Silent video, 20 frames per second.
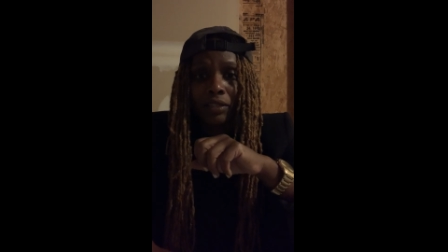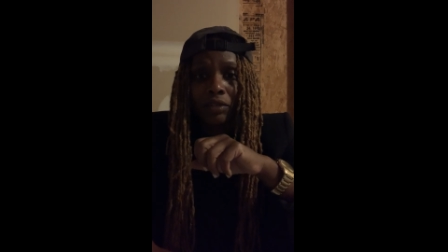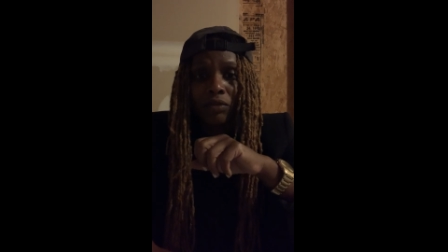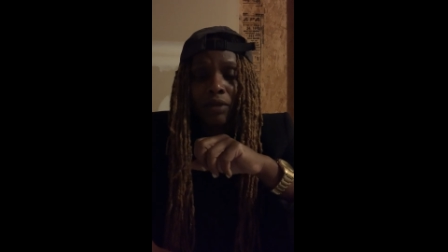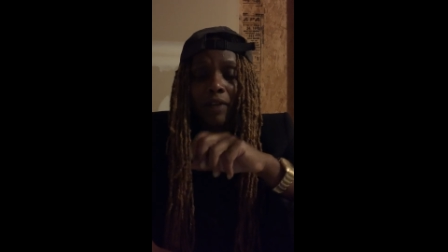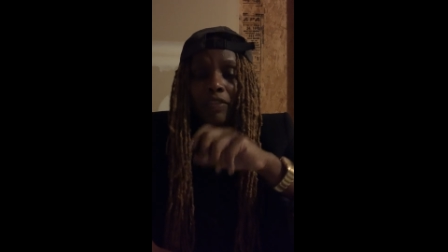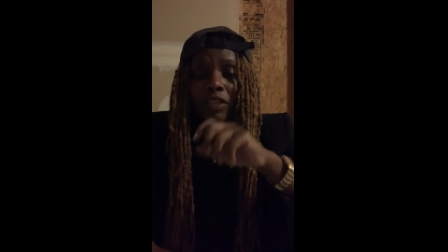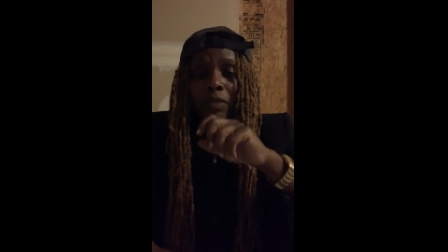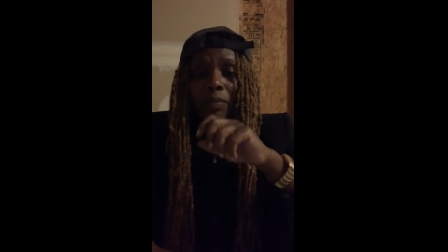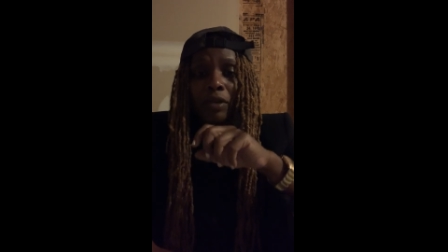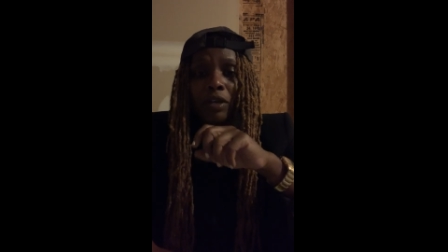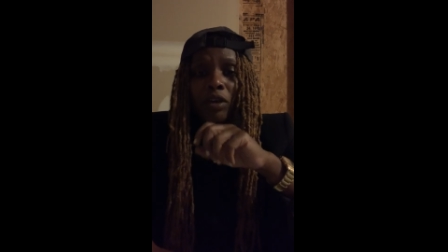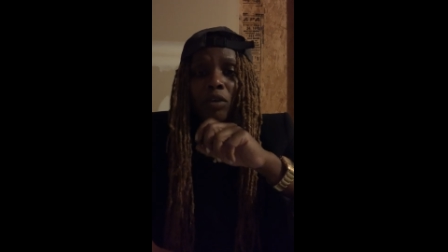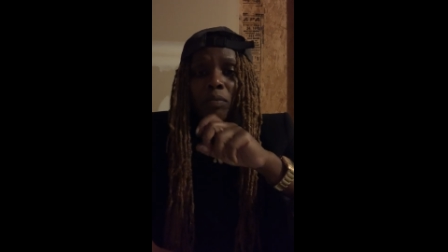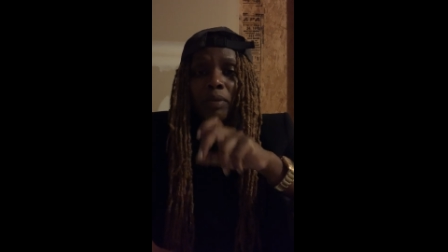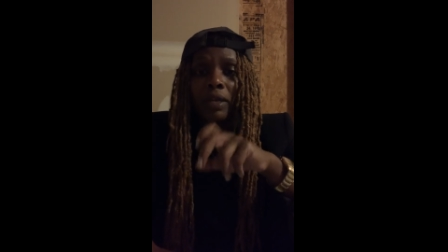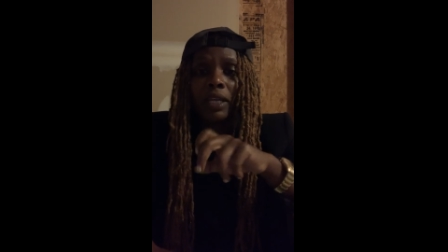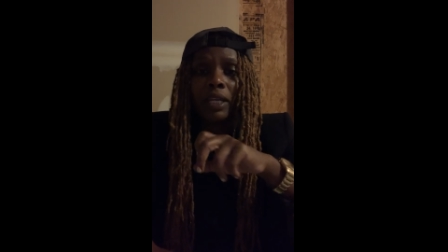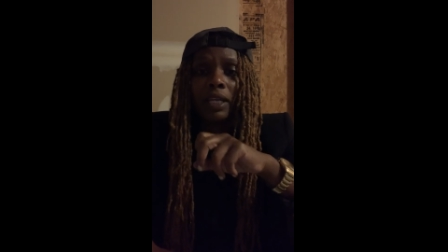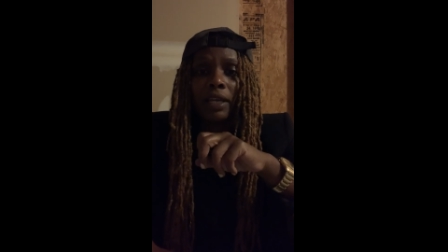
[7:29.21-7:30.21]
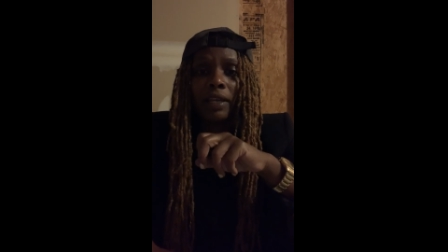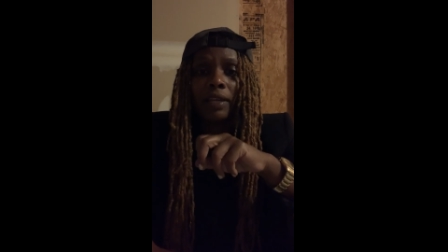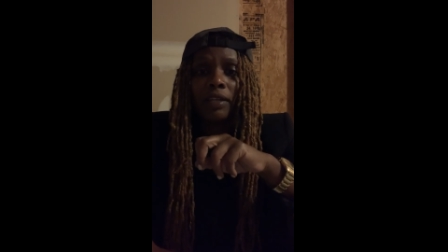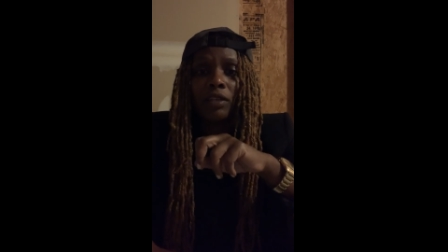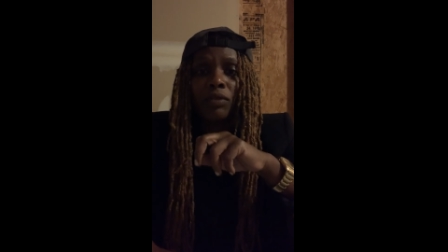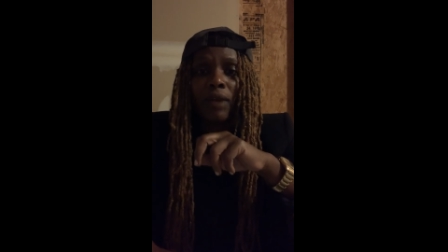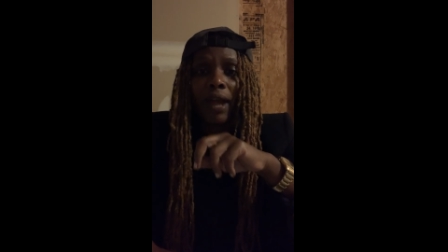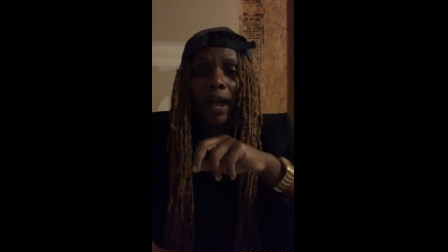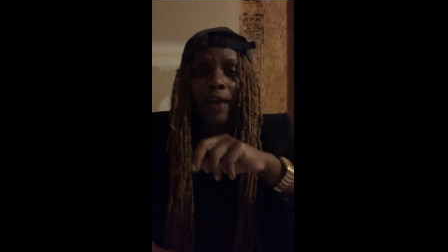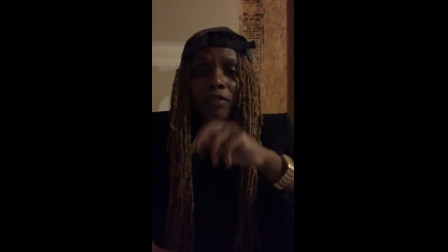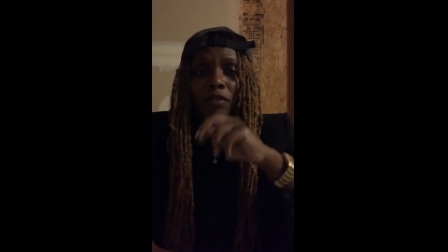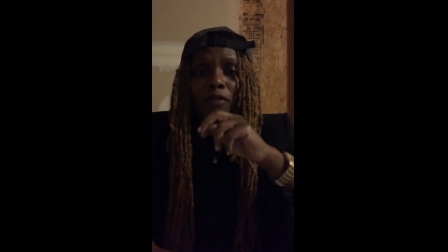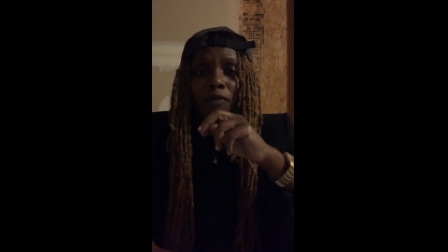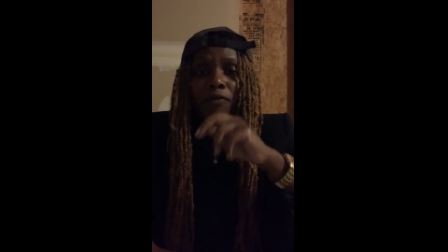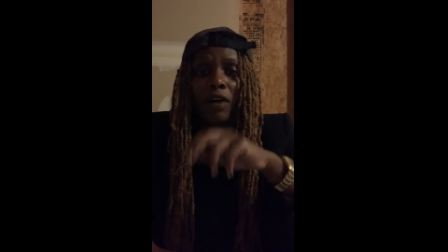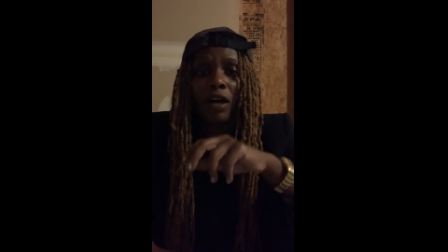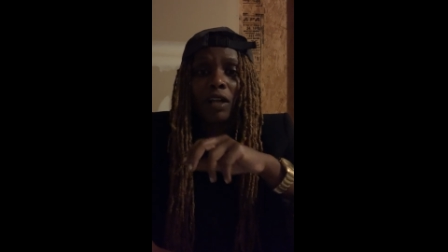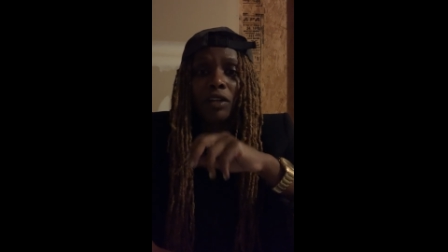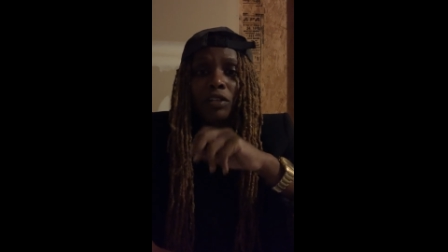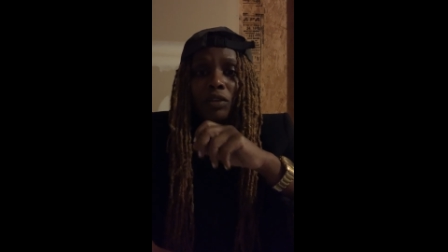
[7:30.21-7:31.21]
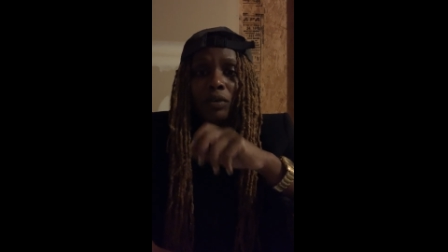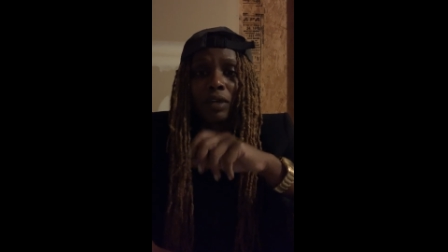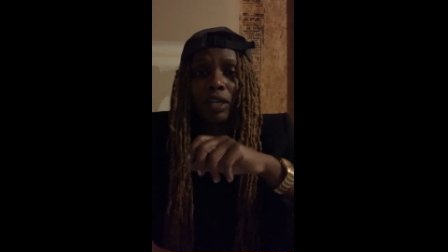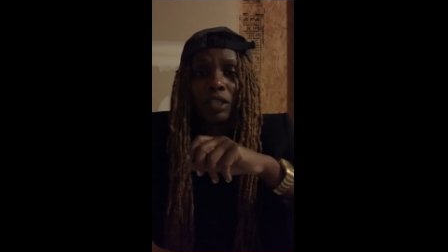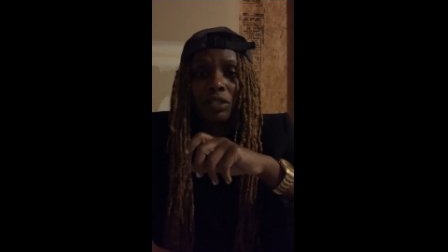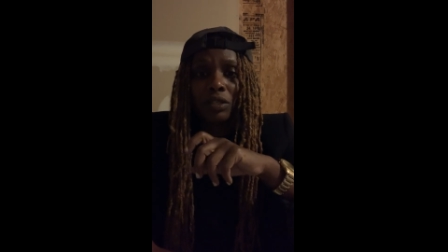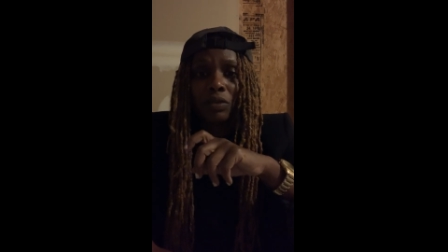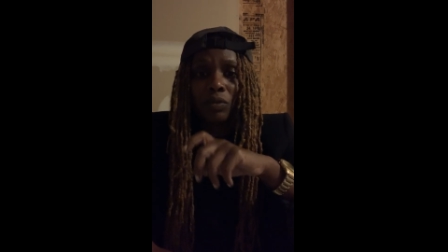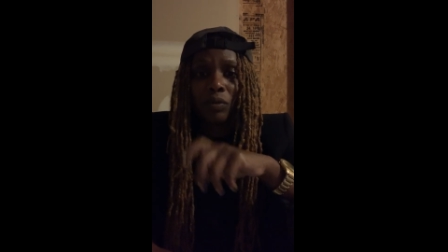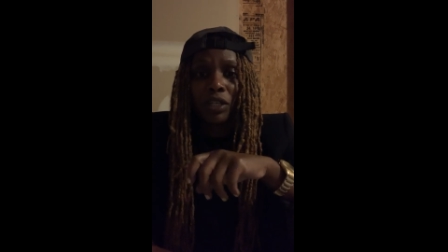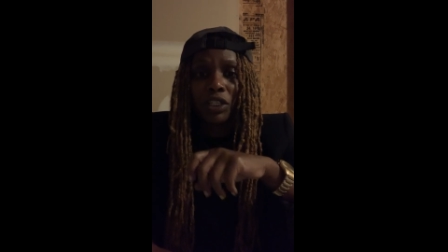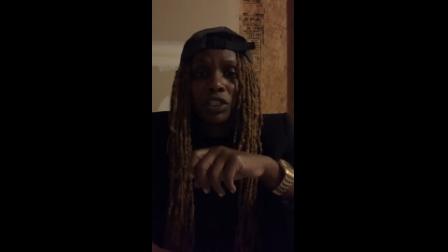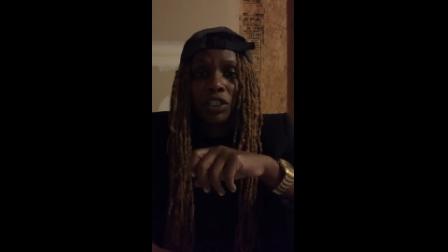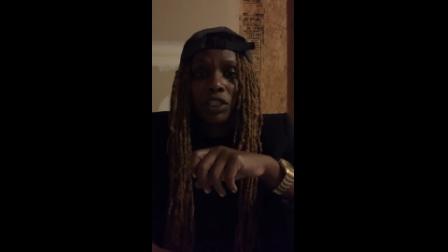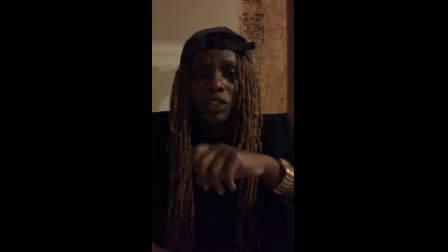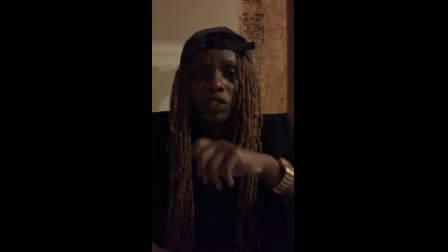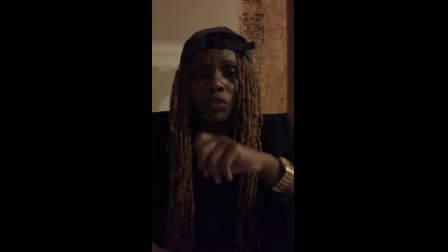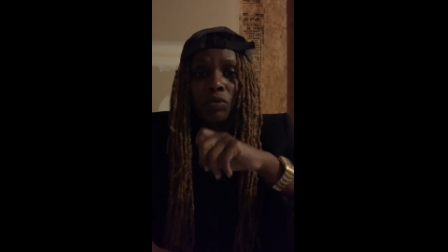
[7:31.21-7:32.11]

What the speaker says: You have to be obedient. You have to follow your intuition.